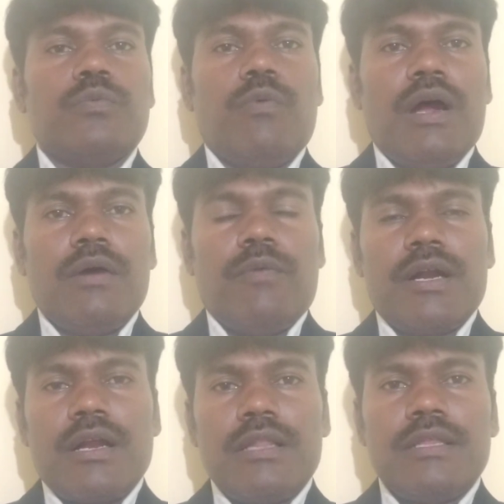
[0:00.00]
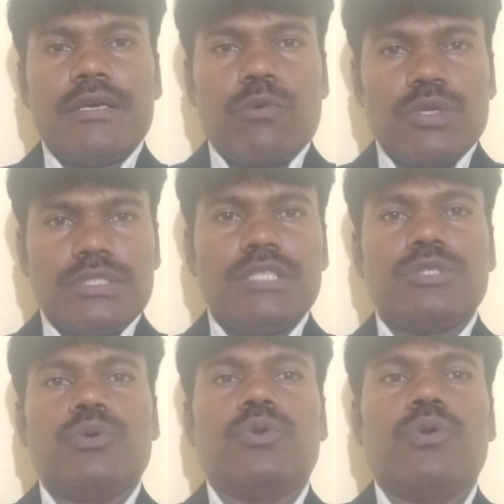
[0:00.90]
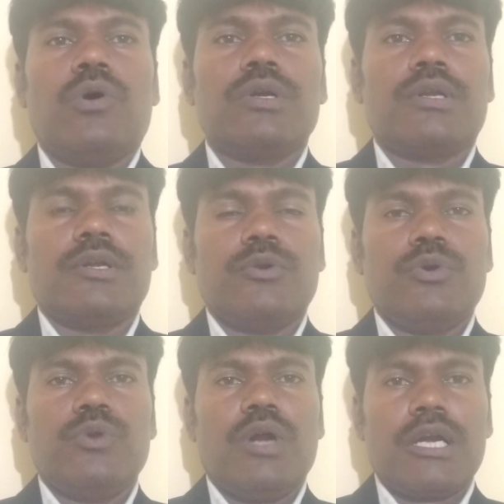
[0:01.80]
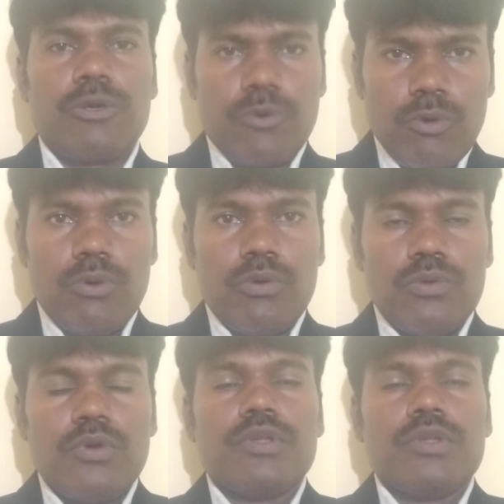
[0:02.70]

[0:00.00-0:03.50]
What are all the questions you do not know,